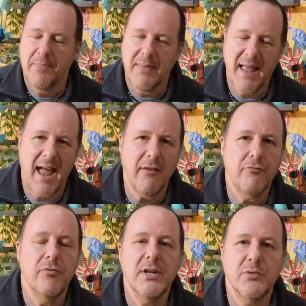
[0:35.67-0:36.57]

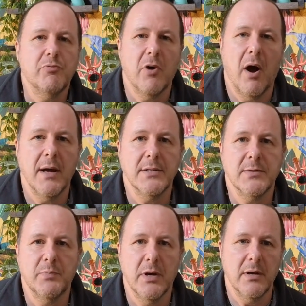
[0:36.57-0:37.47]
average price,
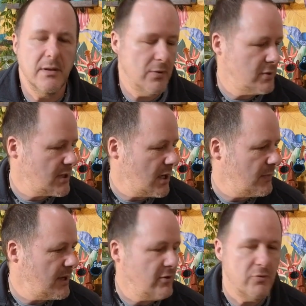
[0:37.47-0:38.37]
but that was going to
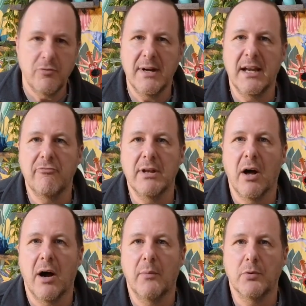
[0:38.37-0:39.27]
be really
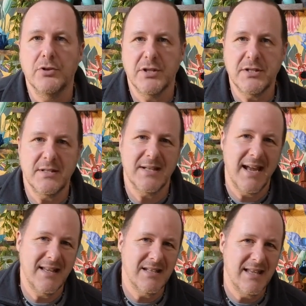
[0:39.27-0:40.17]
reliable just to
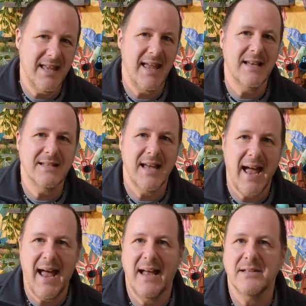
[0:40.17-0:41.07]
take to gigs
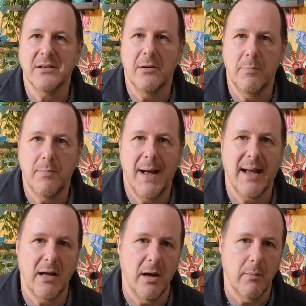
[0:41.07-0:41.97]
as a
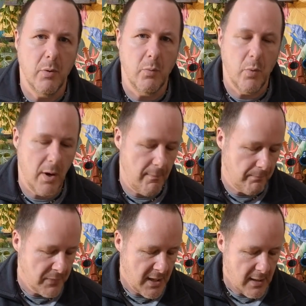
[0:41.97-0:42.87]
backup one.
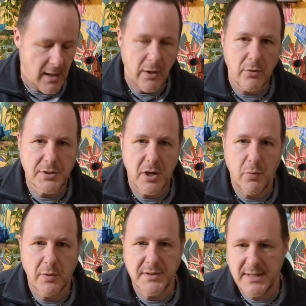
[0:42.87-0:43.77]
And I also
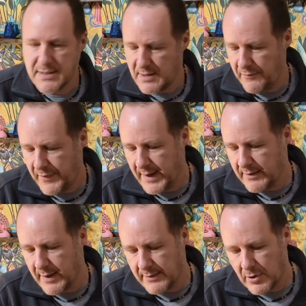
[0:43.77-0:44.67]
wanted something
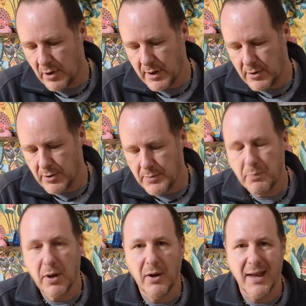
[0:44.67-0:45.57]
that I could
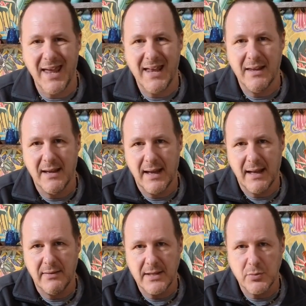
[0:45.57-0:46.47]
plug in,
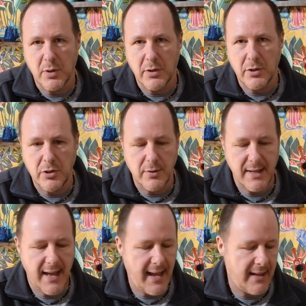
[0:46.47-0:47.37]
and this one you
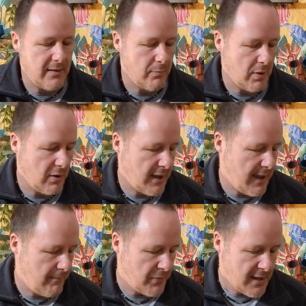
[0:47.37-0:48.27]
can plug
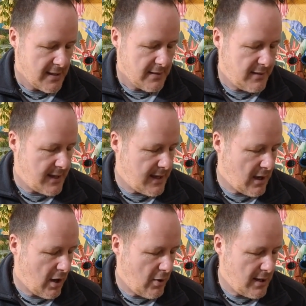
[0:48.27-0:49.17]
in. The
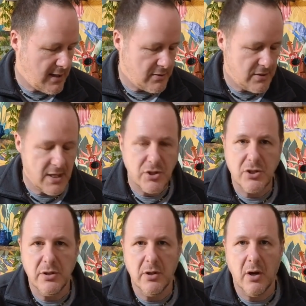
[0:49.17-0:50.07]
only
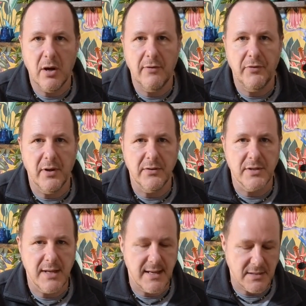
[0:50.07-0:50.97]
addition that I've done to
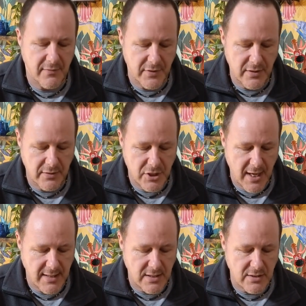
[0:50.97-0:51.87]
this, other than
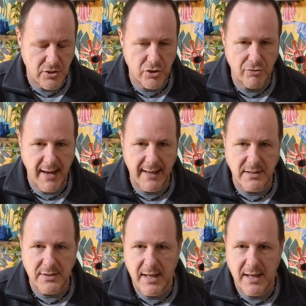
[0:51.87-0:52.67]
changing the strings,